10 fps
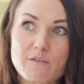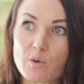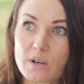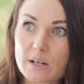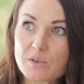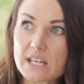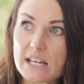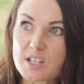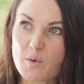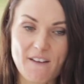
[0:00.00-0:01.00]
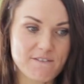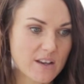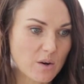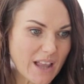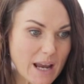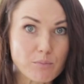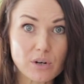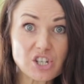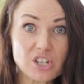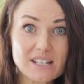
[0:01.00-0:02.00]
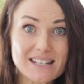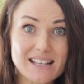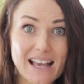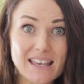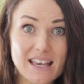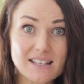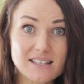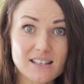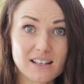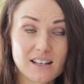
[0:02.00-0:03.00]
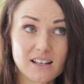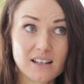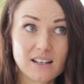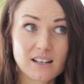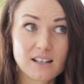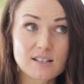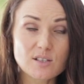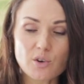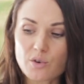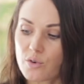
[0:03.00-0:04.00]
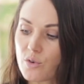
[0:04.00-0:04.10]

I feel guilty? Do I feel like pressured to say yes? So